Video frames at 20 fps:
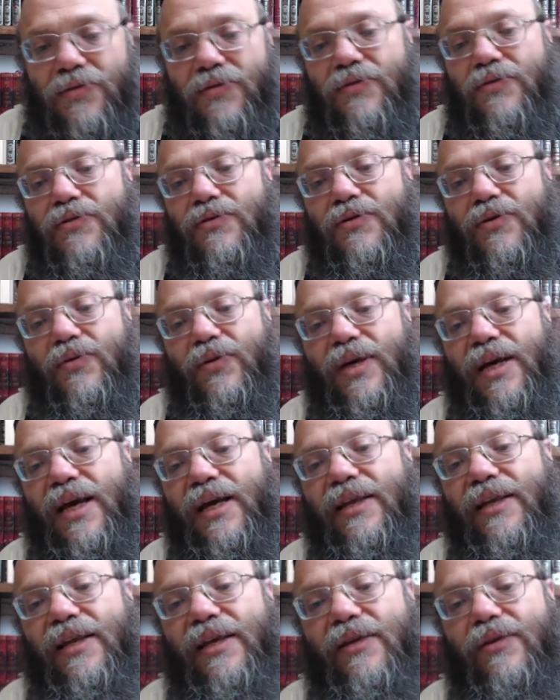So we're
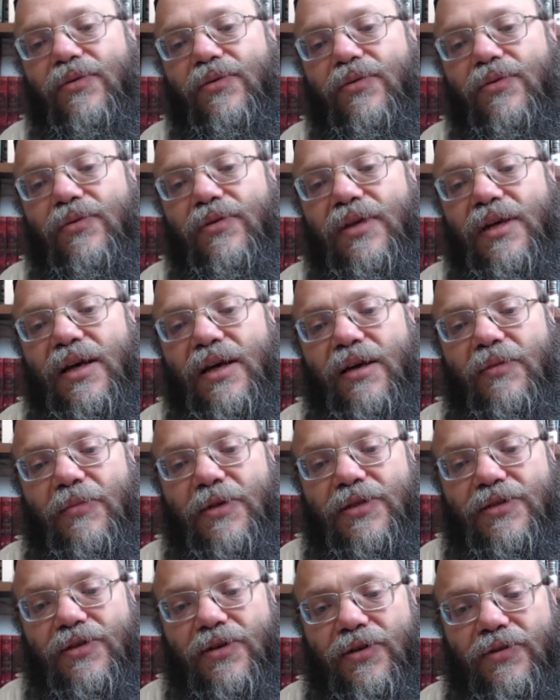getting to the
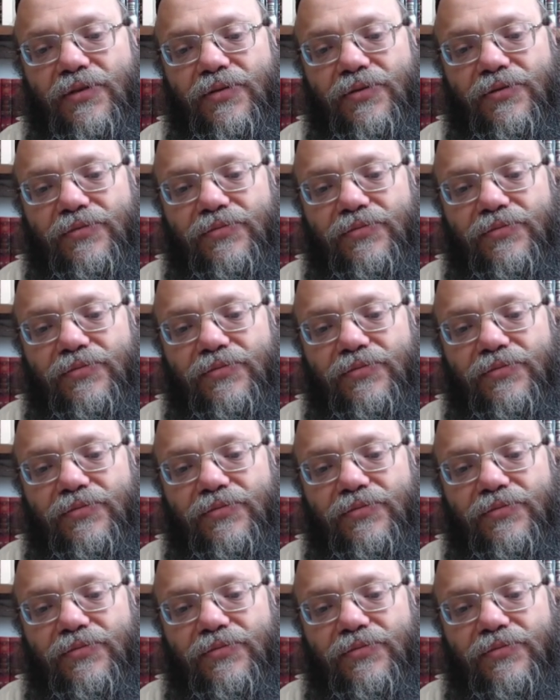matzot.